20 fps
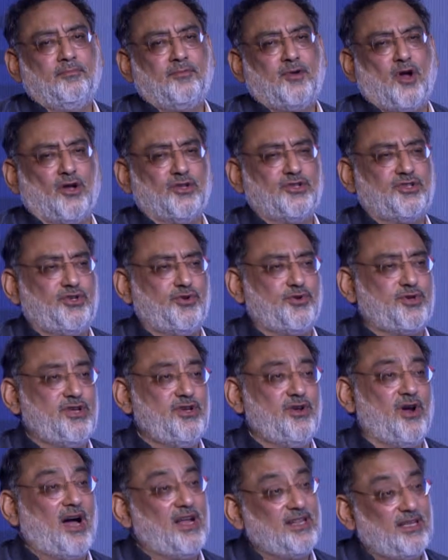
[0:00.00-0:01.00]
constitutionally
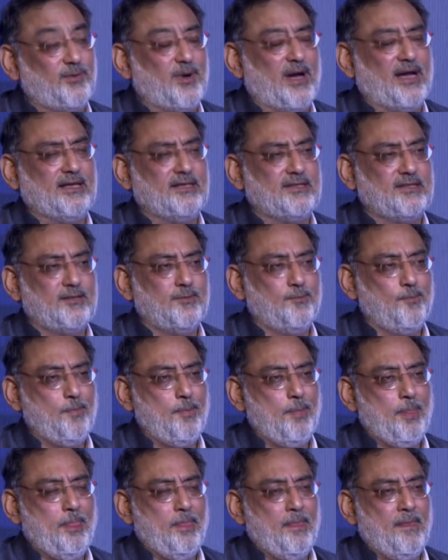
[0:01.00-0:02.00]
or otherwise,
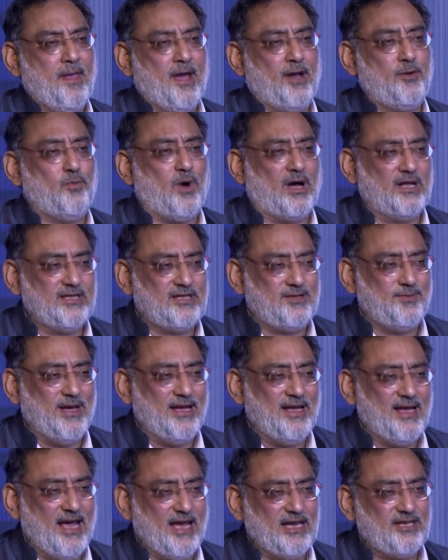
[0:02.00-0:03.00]
and once we
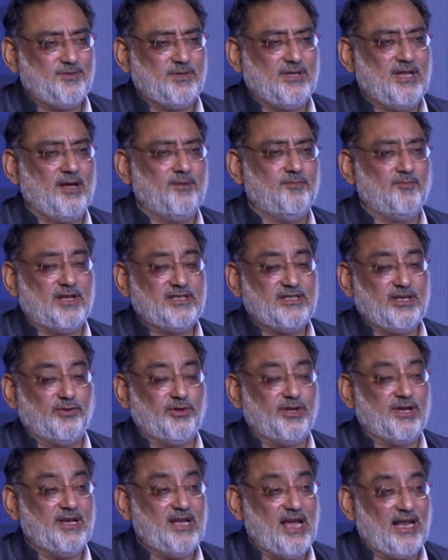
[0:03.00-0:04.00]
engage with them, once you know
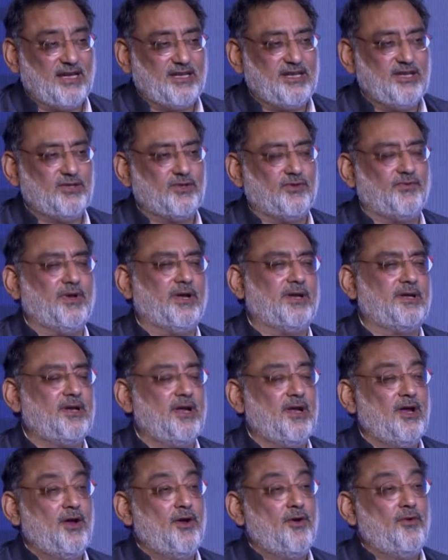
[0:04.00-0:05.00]
the realities of it,
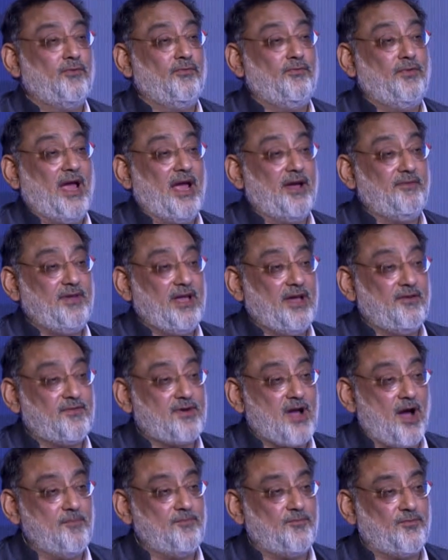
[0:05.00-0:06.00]
where we have
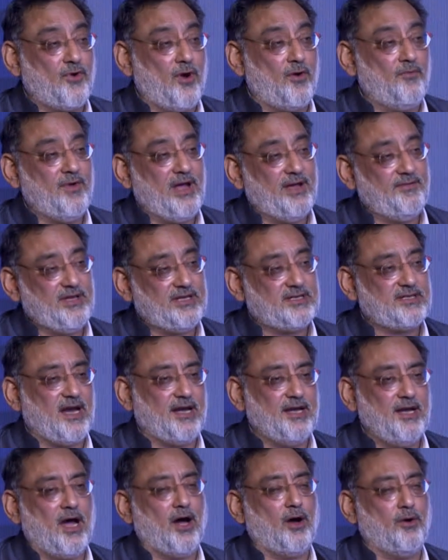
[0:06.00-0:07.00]
come from, where we stand
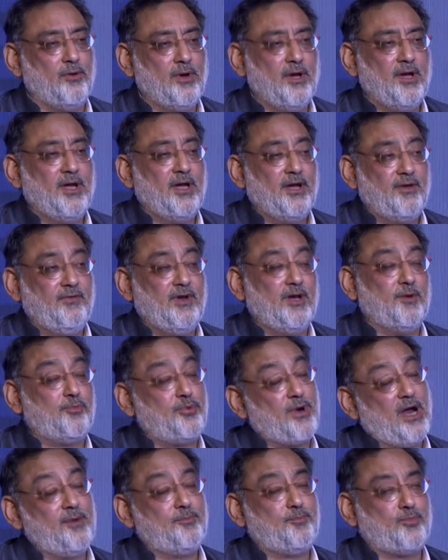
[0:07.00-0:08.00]
now, we'll
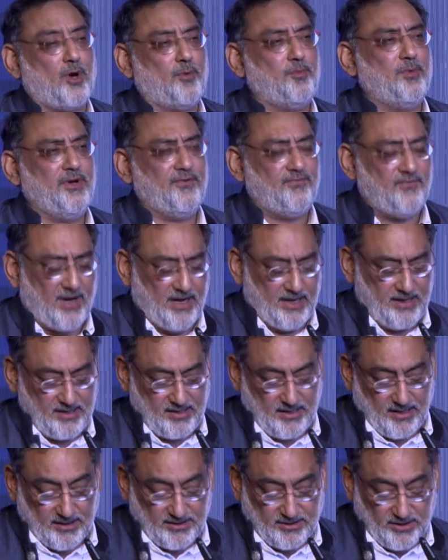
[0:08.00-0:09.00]
probably find
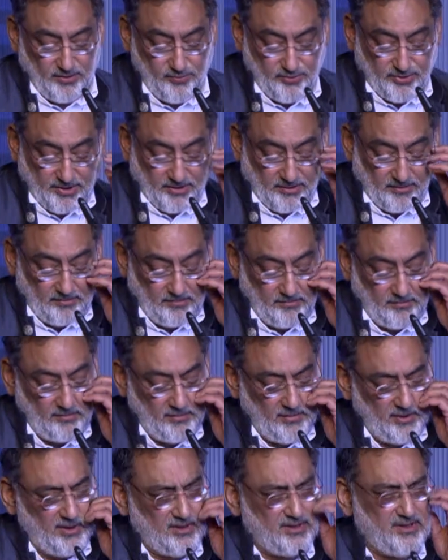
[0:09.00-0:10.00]
a solution.
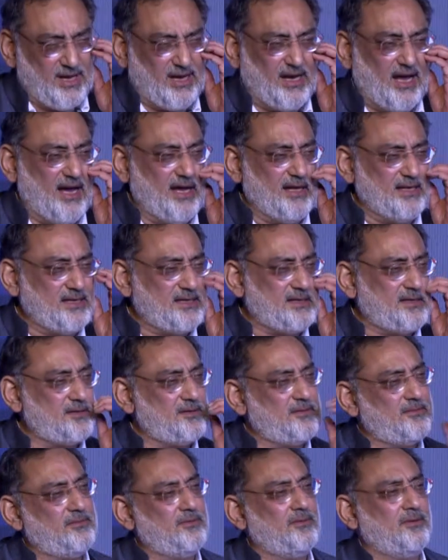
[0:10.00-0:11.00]
The alliance,
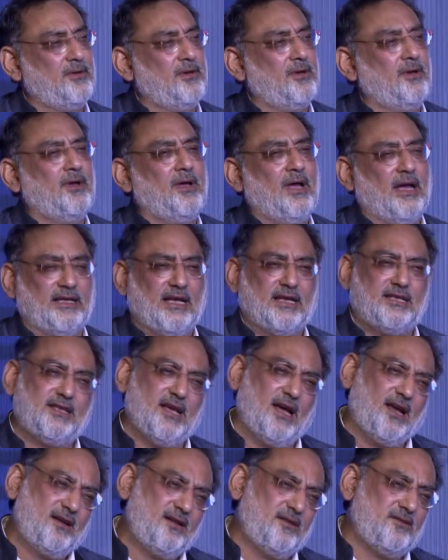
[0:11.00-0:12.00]
as I
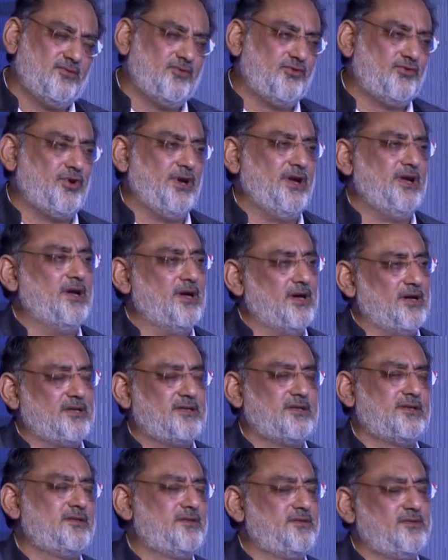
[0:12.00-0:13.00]
said, 3
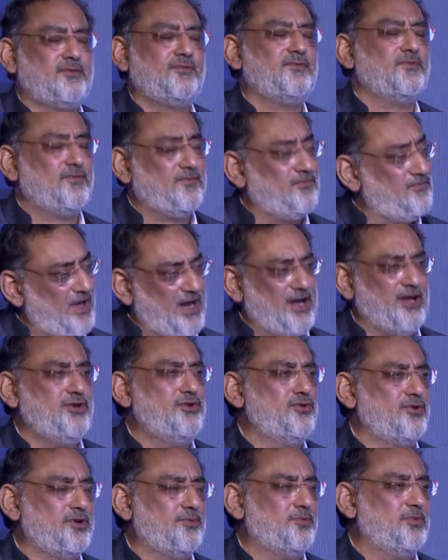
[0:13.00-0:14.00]
years, very
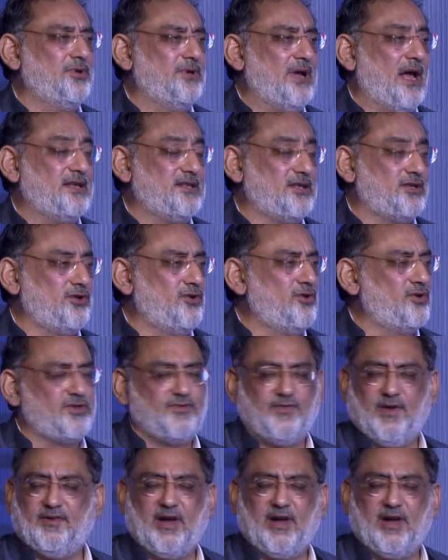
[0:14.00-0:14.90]
durable as it looks. We've